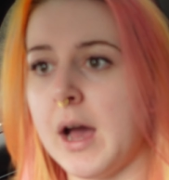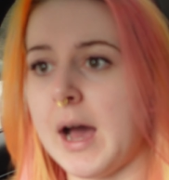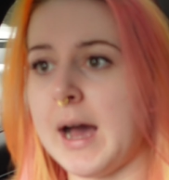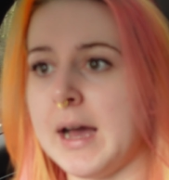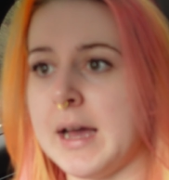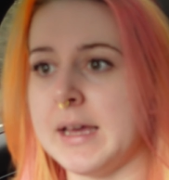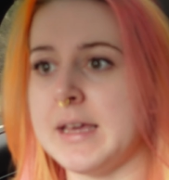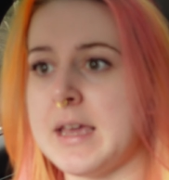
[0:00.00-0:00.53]

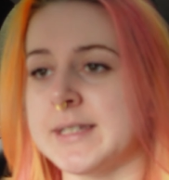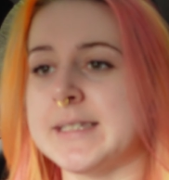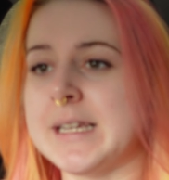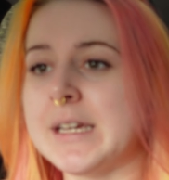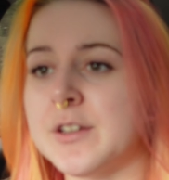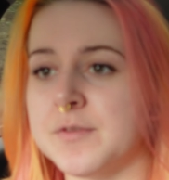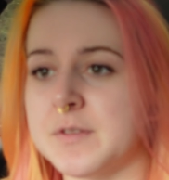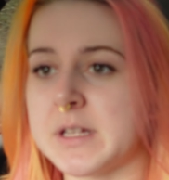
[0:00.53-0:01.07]
I
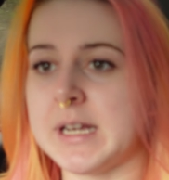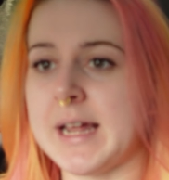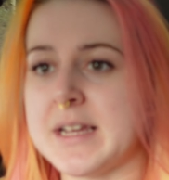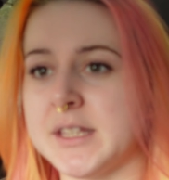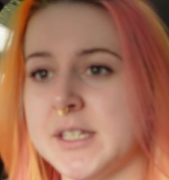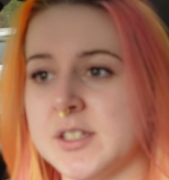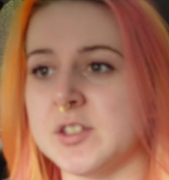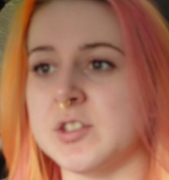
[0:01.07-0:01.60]
still feel
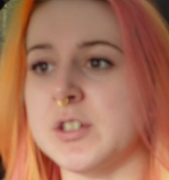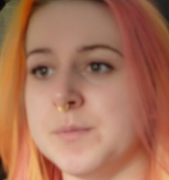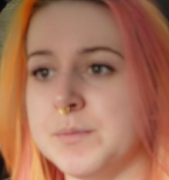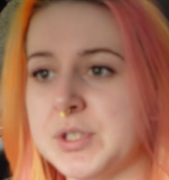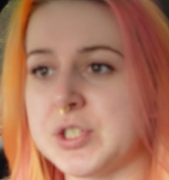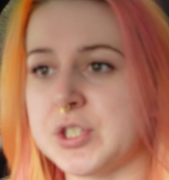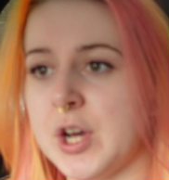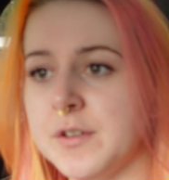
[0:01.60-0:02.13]
like there's
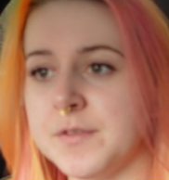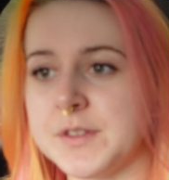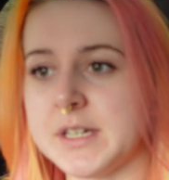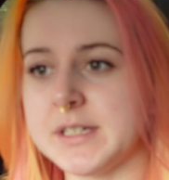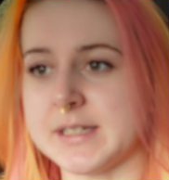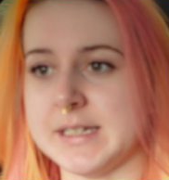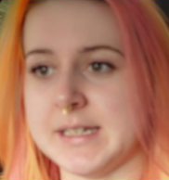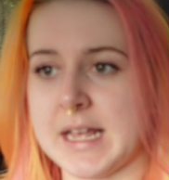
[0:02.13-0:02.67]
some stuff
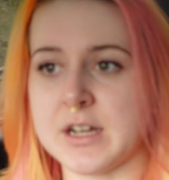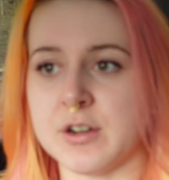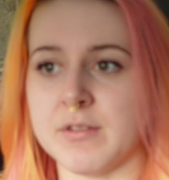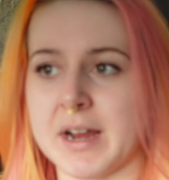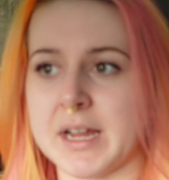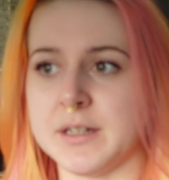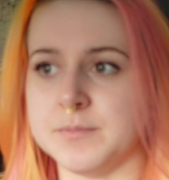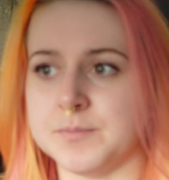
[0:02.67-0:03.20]
that is
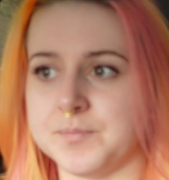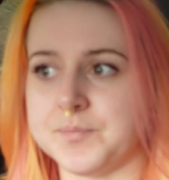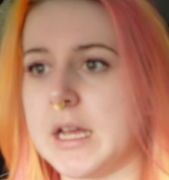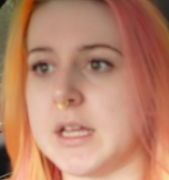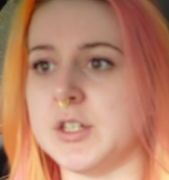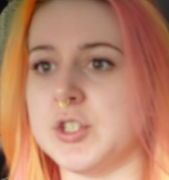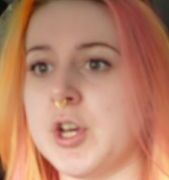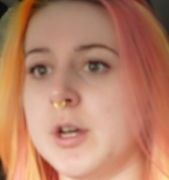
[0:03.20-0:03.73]
lingering
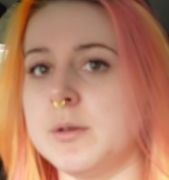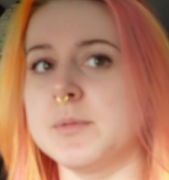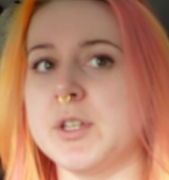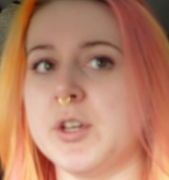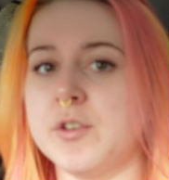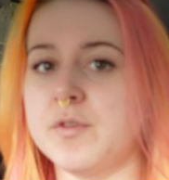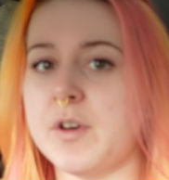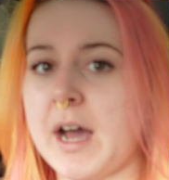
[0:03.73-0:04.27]
in
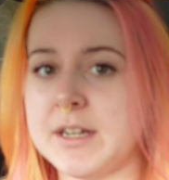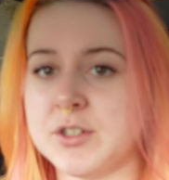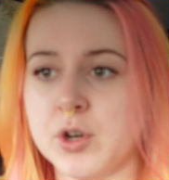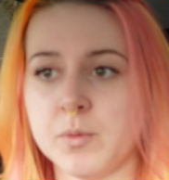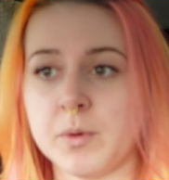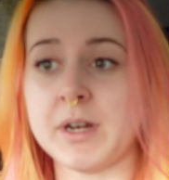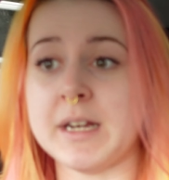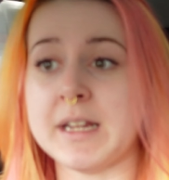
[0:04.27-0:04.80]
terms of I
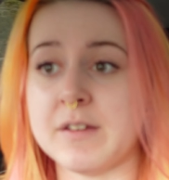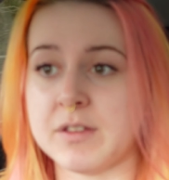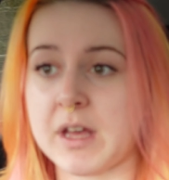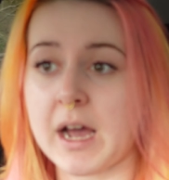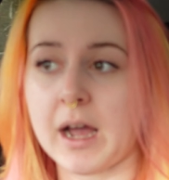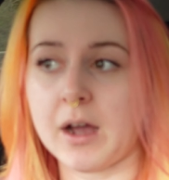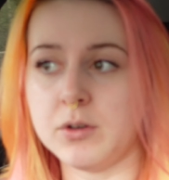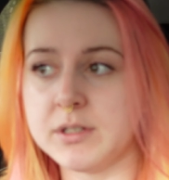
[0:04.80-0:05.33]
don't want to leave the
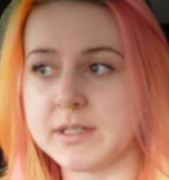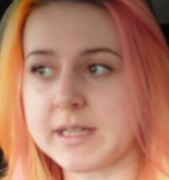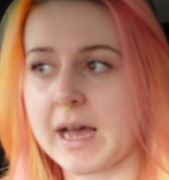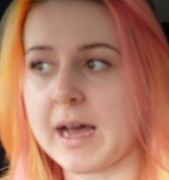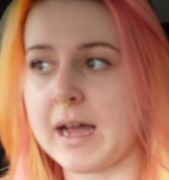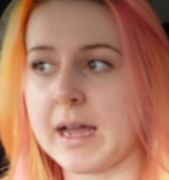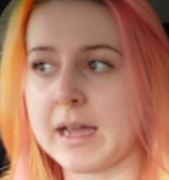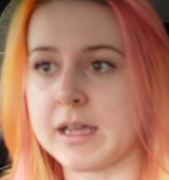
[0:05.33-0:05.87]
house.
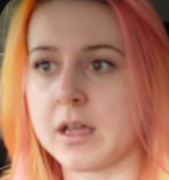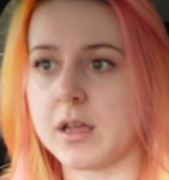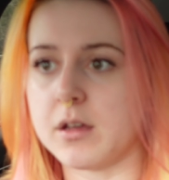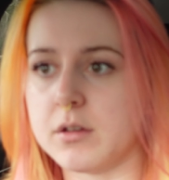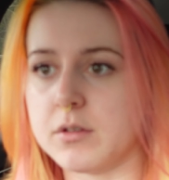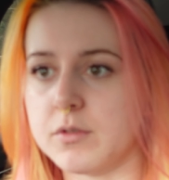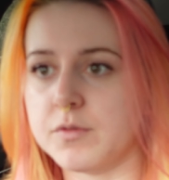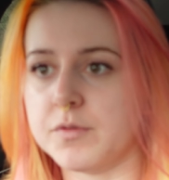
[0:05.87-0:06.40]

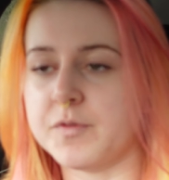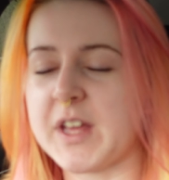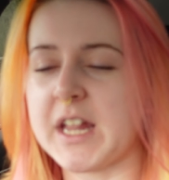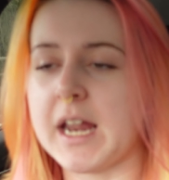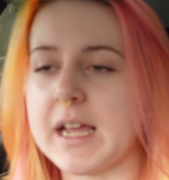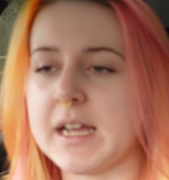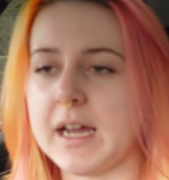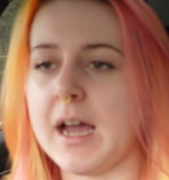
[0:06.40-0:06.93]
I
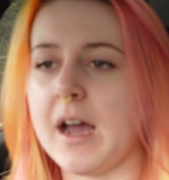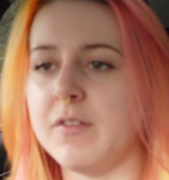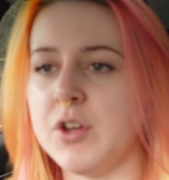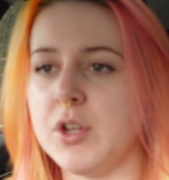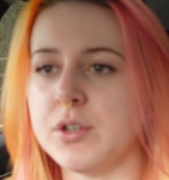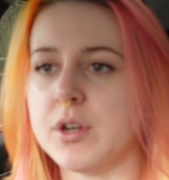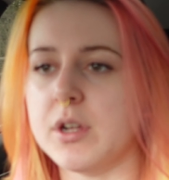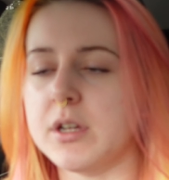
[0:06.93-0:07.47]
feel like I
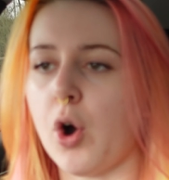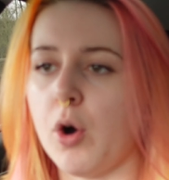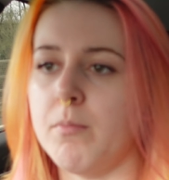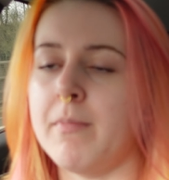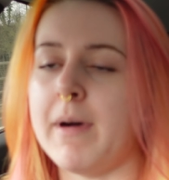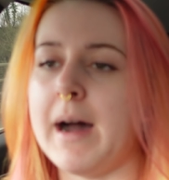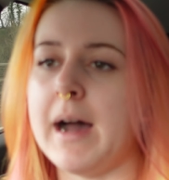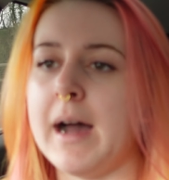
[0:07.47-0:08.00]
haven't
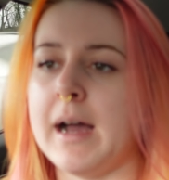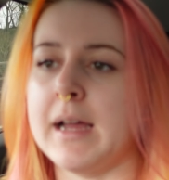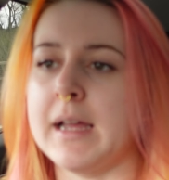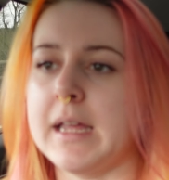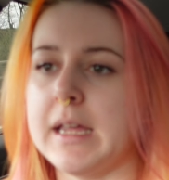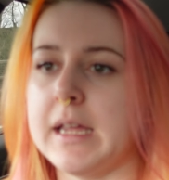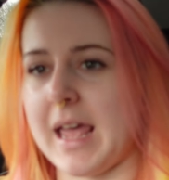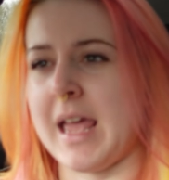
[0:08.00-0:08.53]
got
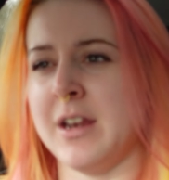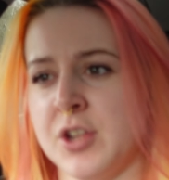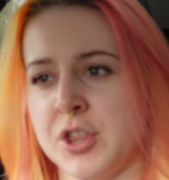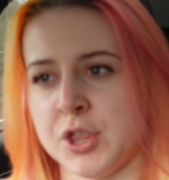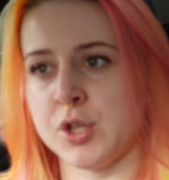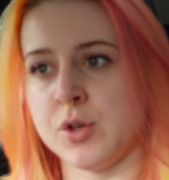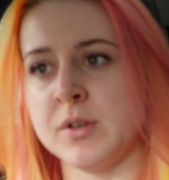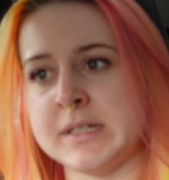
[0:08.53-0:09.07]
my
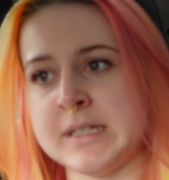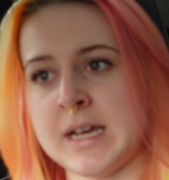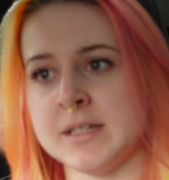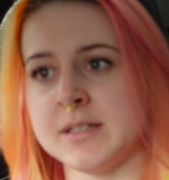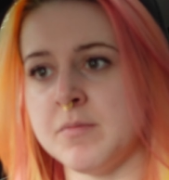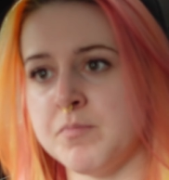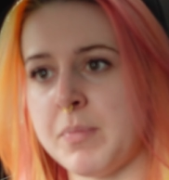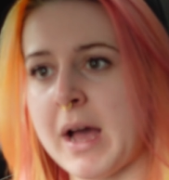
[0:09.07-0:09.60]

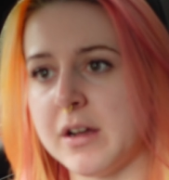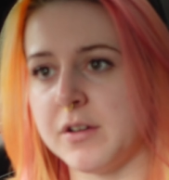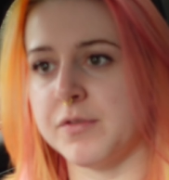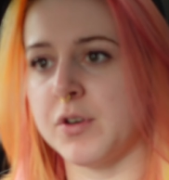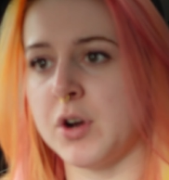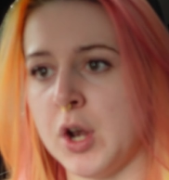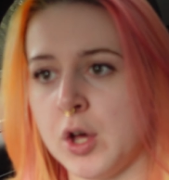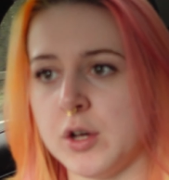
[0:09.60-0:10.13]
enthusiasm back
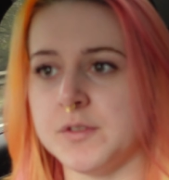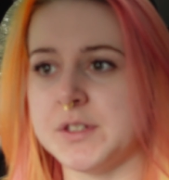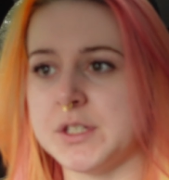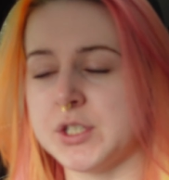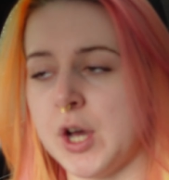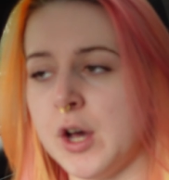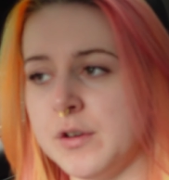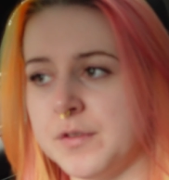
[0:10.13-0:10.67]
for a lot of
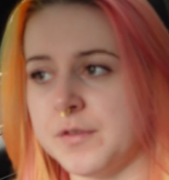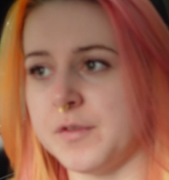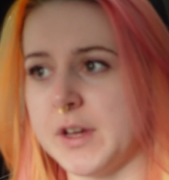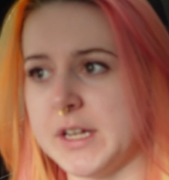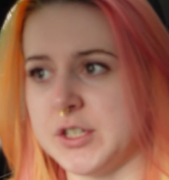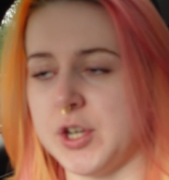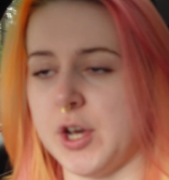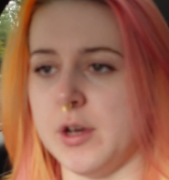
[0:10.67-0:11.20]
stuff
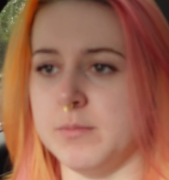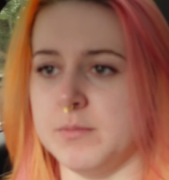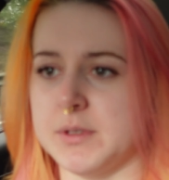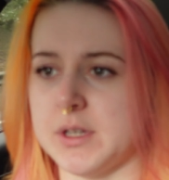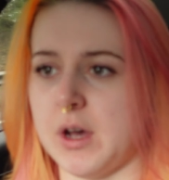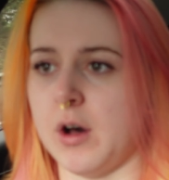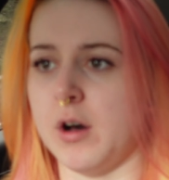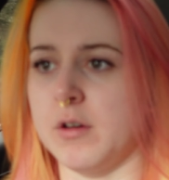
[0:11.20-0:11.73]
in
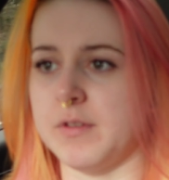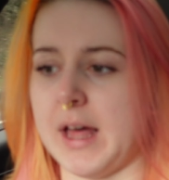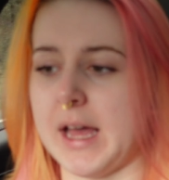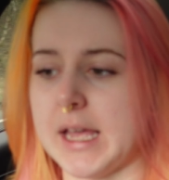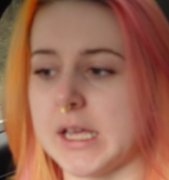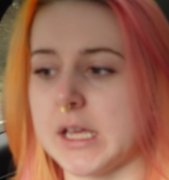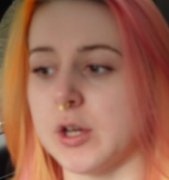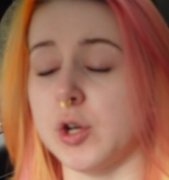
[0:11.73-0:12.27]
terms of
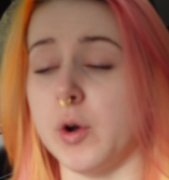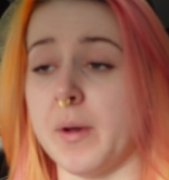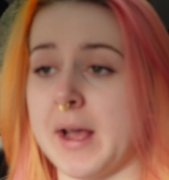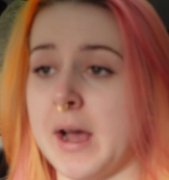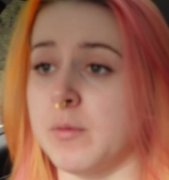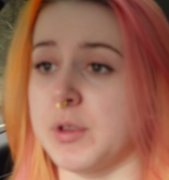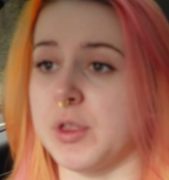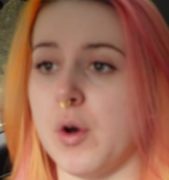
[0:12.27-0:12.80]
like
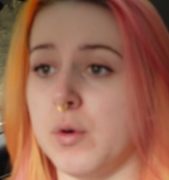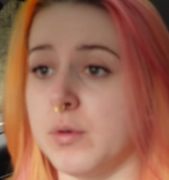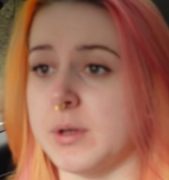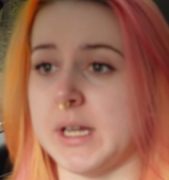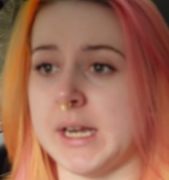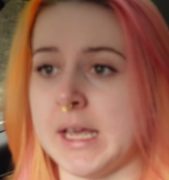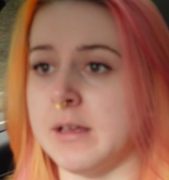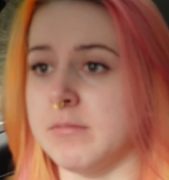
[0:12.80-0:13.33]
going out with
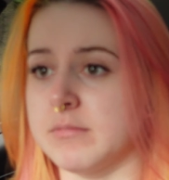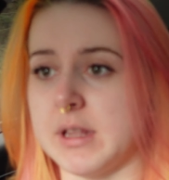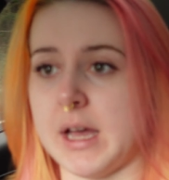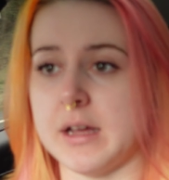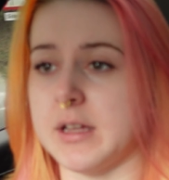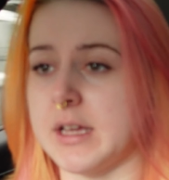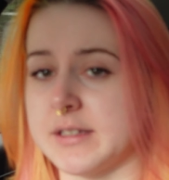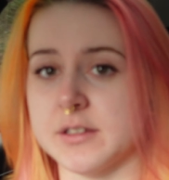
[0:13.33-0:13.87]
Oakley.
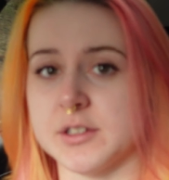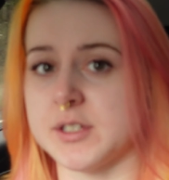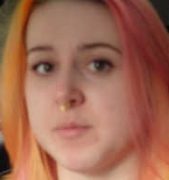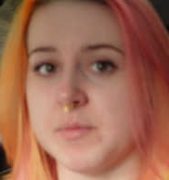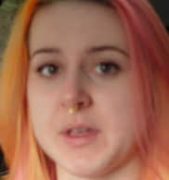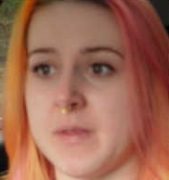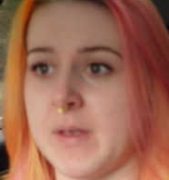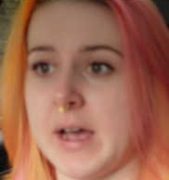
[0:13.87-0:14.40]
That isn't
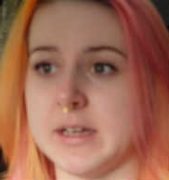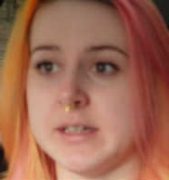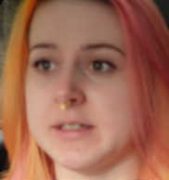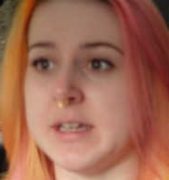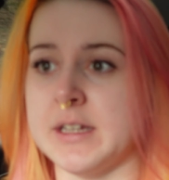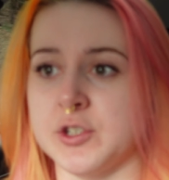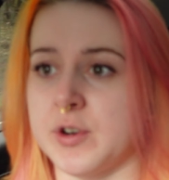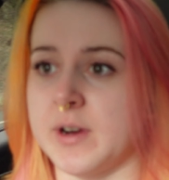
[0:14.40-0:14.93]
something that
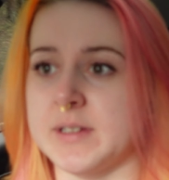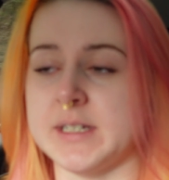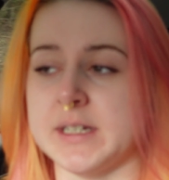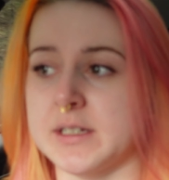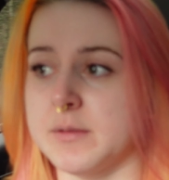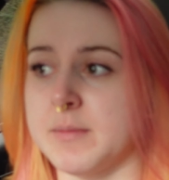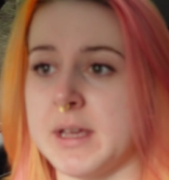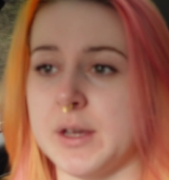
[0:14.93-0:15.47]
is
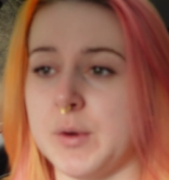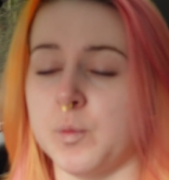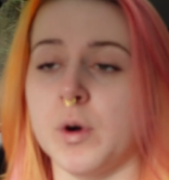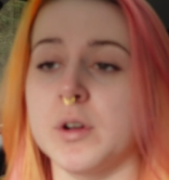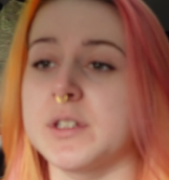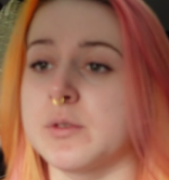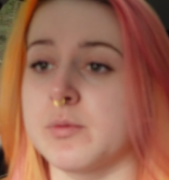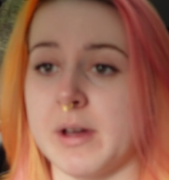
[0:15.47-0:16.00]
interesting to me
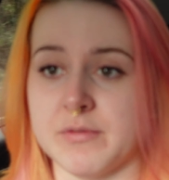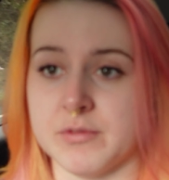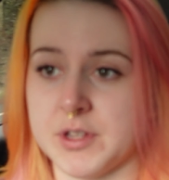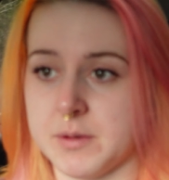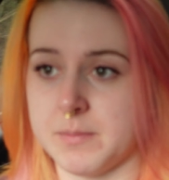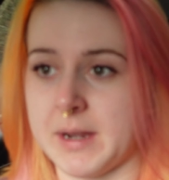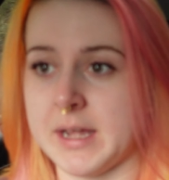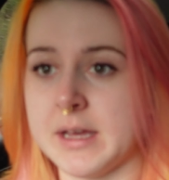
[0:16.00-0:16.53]
whatsoever
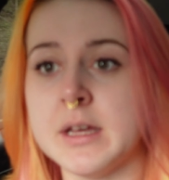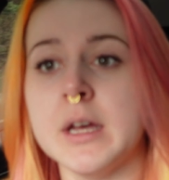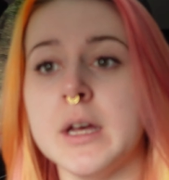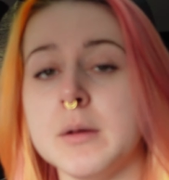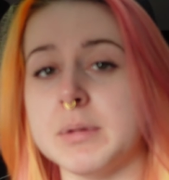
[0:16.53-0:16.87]
at the minute.